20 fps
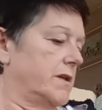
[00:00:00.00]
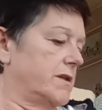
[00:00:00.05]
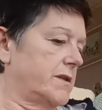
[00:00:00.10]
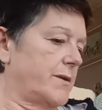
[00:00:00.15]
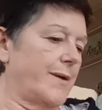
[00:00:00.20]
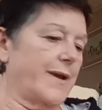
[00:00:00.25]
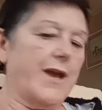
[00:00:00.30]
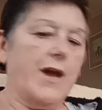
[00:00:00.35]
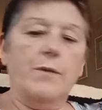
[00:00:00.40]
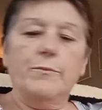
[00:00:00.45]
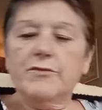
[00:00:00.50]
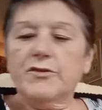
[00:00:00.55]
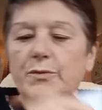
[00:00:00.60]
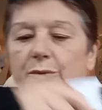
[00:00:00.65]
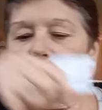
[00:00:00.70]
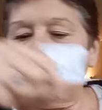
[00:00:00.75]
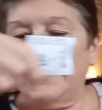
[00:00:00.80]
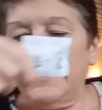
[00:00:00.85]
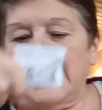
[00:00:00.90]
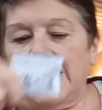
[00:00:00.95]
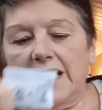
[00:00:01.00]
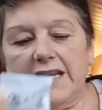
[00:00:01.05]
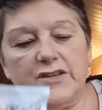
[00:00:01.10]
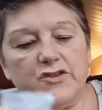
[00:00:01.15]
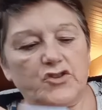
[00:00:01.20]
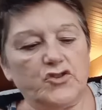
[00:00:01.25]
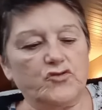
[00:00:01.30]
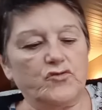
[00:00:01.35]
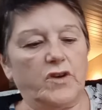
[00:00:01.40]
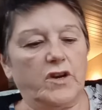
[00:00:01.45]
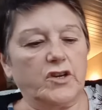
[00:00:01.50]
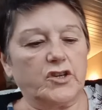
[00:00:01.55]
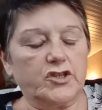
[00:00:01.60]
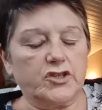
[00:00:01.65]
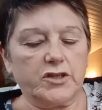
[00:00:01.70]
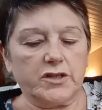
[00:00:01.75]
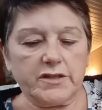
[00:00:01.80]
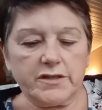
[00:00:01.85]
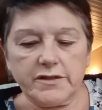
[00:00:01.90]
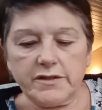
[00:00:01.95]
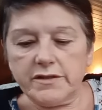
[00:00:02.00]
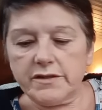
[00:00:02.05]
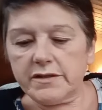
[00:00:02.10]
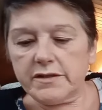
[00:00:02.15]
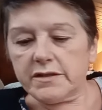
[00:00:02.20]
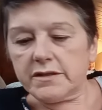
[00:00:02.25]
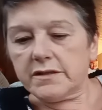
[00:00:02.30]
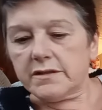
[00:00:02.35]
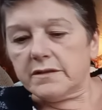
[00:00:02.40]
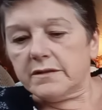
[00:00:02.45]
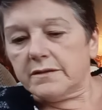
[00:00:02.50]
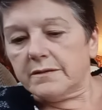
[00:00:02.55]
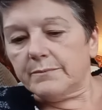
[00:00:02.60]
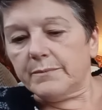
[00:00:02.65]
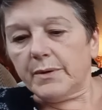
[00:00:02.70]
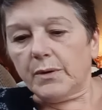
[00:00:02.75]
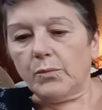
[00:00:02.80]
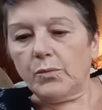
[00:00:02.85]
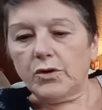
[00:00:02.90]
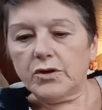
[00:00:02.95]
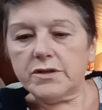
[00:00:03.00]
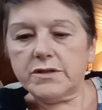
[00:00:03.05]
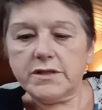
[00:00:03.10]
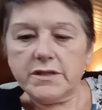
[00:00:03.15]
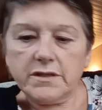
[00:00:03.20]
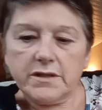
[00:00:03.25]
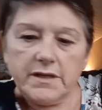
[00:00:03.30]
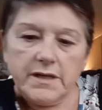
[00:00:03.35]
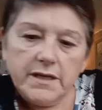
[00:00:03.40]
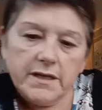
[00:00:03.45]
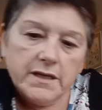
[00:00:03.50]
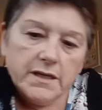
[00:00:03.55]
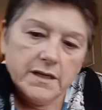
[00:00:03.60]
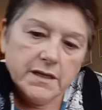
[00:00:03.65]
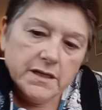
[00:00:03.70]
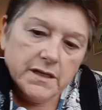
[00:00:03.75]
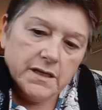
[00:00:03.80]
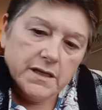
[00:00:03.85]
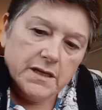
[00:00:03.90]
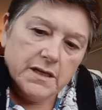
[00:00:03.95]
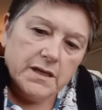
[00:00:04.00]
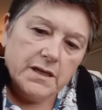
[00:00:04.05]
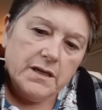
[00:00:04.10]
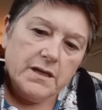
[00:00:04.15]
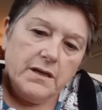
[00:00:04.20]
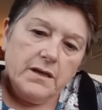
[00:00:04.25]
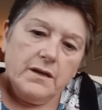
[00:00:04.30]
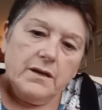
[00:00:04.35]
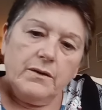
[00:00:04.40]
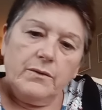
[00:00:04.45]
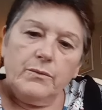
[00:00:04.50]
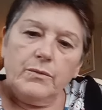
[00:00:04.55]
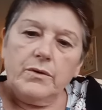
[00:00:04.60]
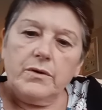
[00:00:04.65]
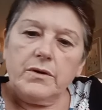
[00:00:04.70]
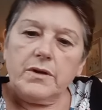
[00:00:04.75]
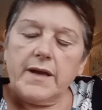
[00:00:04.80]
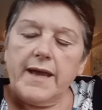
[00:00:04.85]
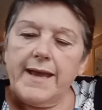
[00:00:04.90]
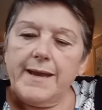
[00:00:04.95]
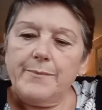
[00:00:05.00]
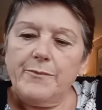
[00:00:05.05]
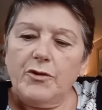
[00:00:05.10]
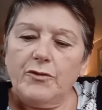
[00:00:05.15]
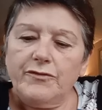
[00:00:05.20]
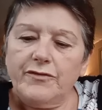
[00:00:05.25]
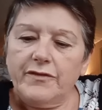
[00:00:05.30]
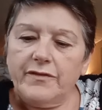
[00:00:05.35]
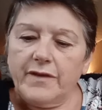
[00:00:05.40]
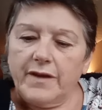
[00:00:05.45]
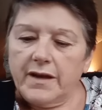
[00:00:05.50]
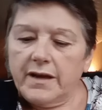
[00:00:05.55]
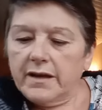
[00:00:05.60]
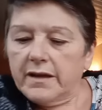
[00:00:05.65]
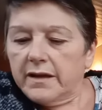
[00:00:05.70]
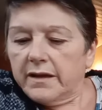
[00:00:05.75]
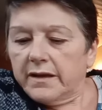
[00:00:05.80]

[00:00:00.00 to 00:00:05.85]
So it comes with little instructions. But what did I... What came off of it?